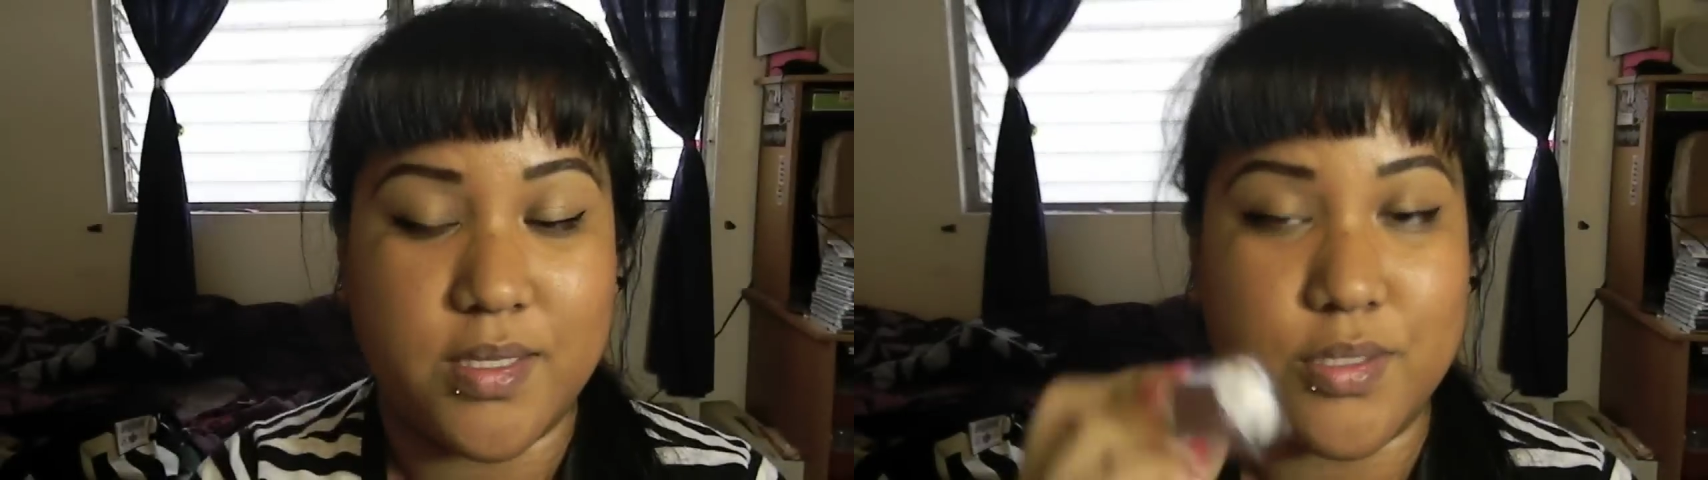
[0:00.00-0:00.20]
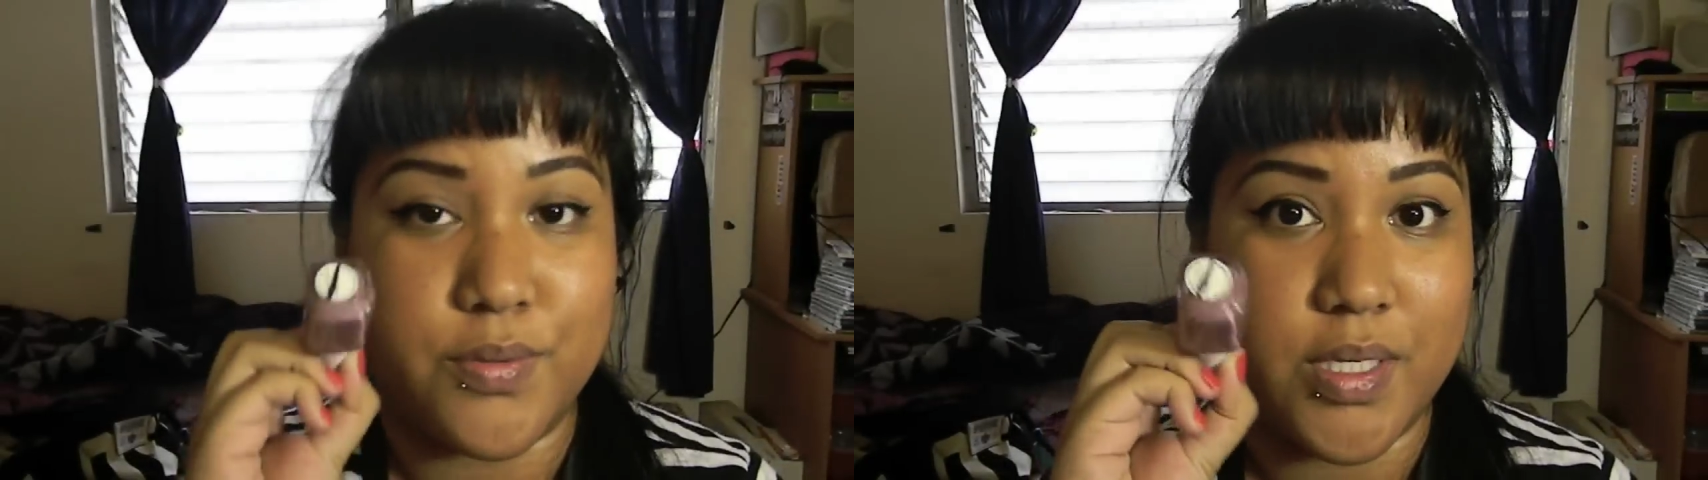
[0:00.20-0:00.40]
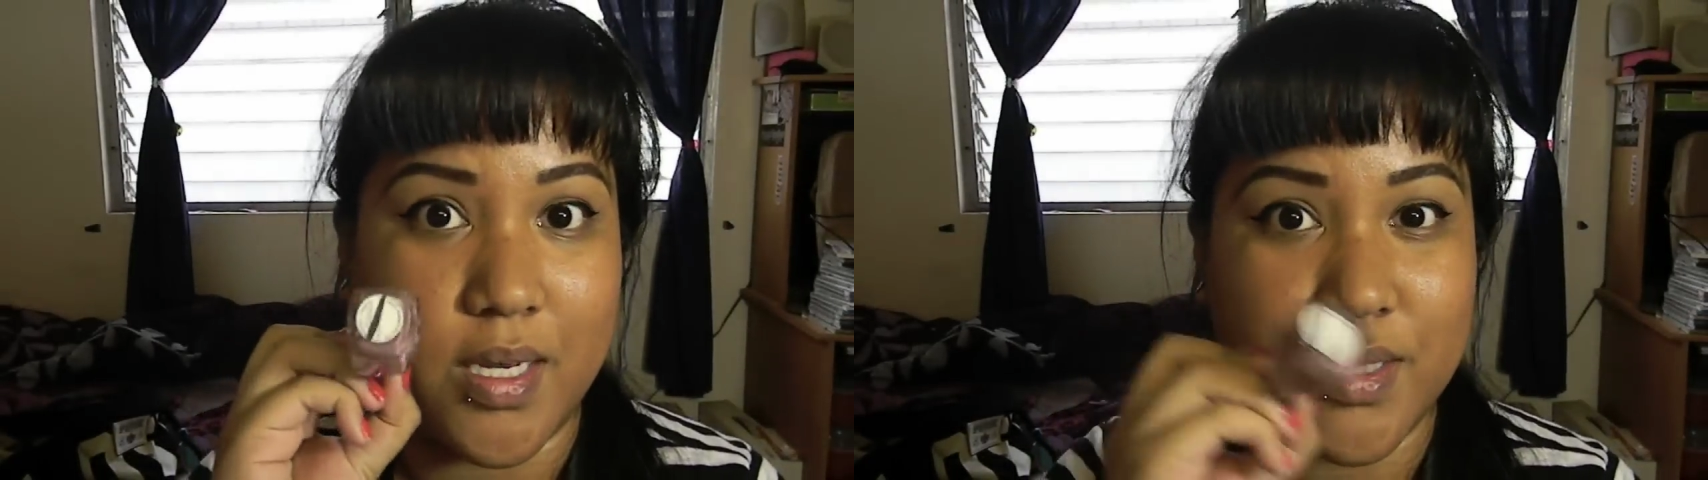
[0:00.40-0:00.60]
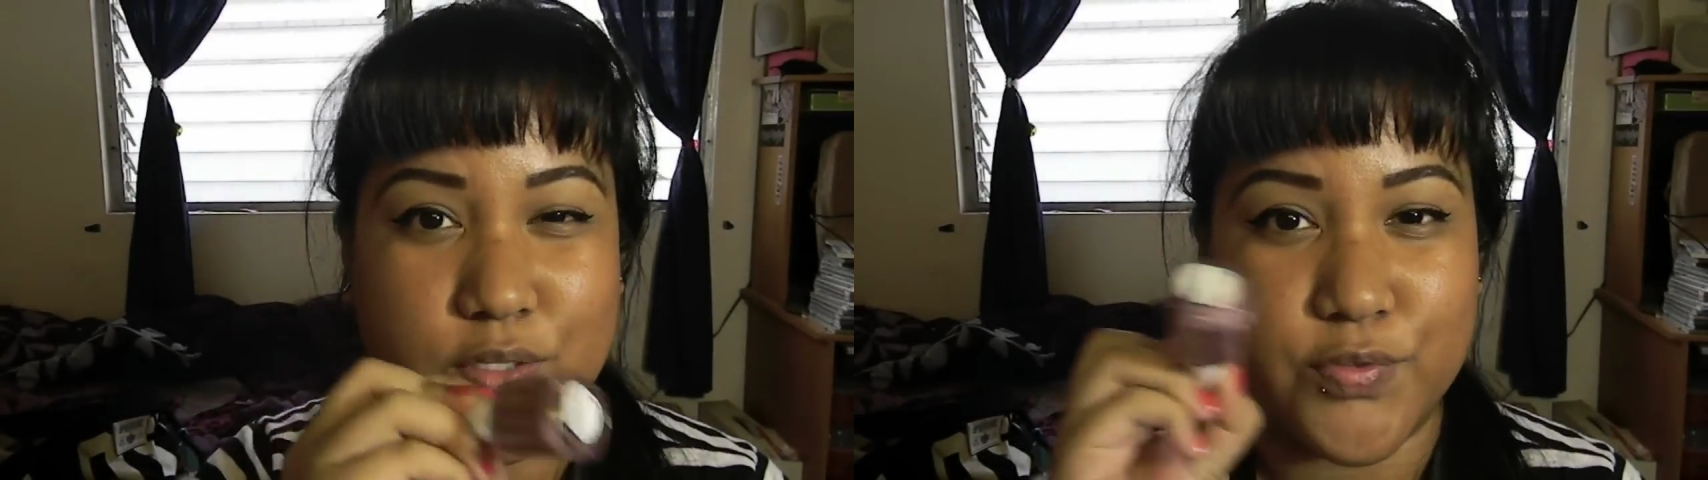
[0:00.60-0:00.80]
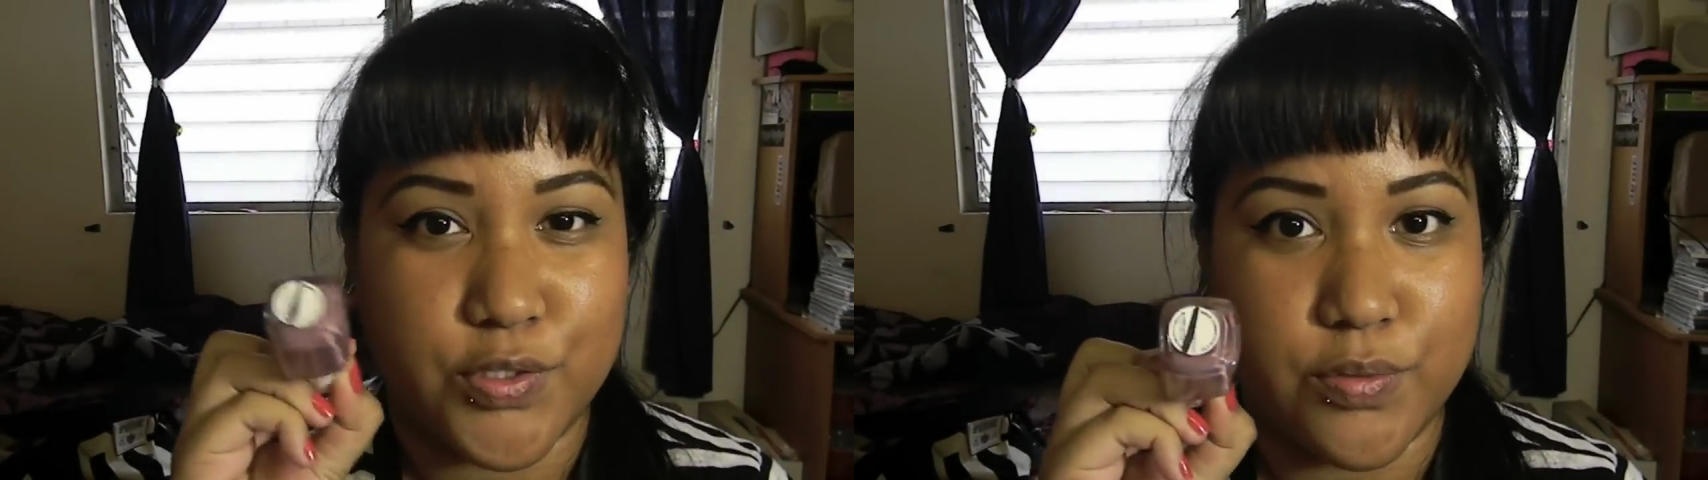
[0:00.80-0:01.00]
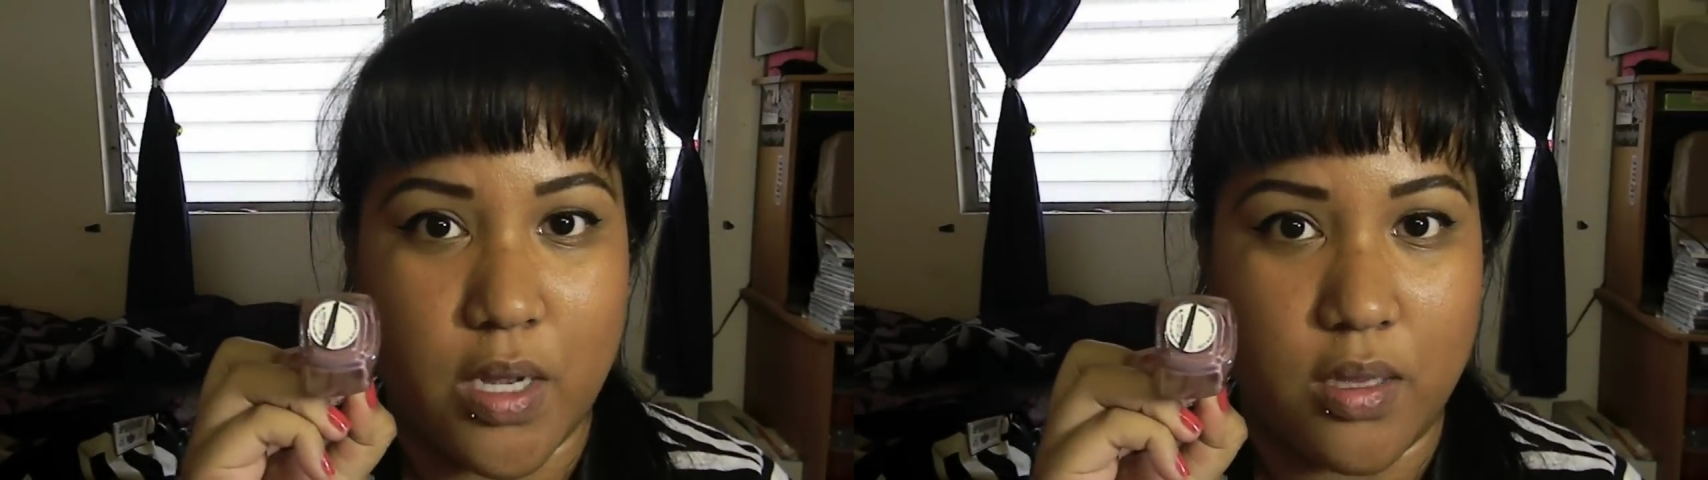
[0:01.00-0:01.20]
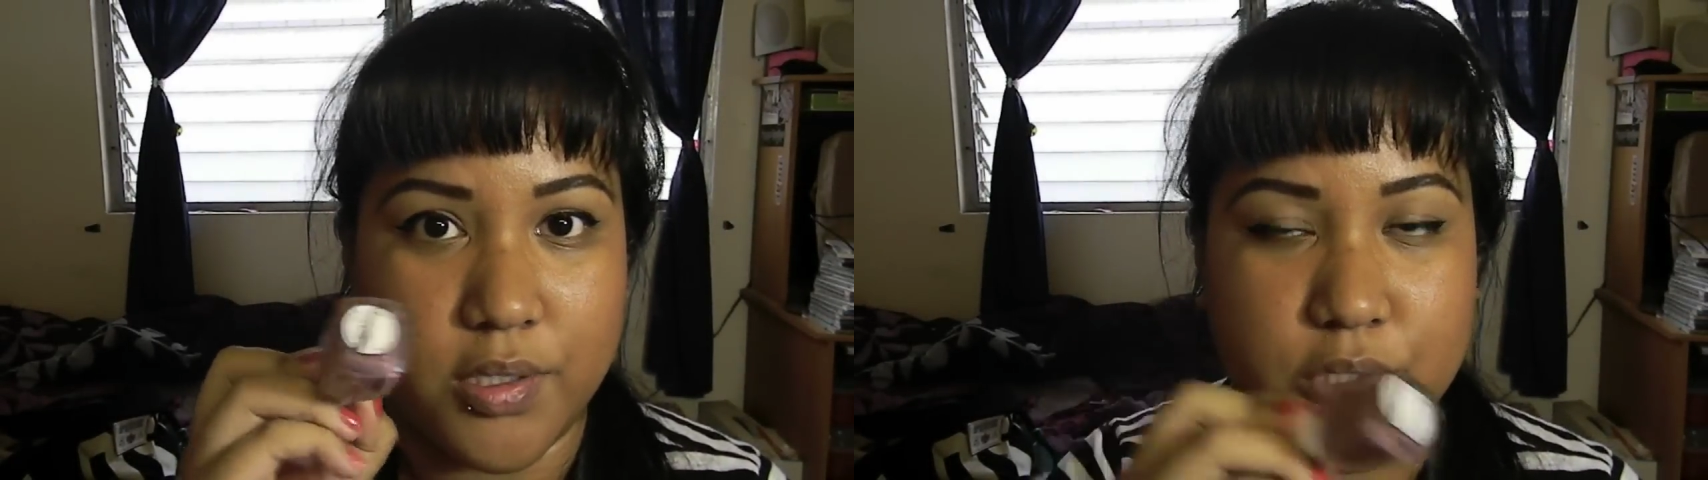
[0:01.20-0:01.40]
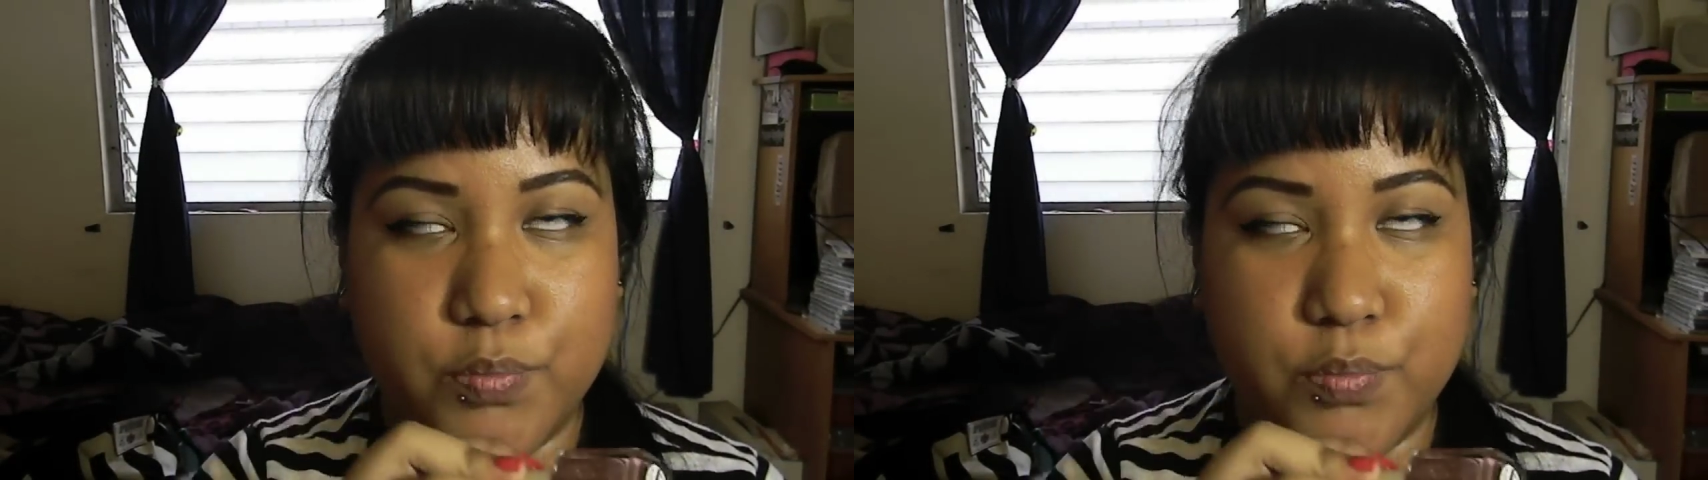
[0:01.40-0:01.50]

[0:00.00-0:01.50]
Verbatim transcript: so when you got this for $2,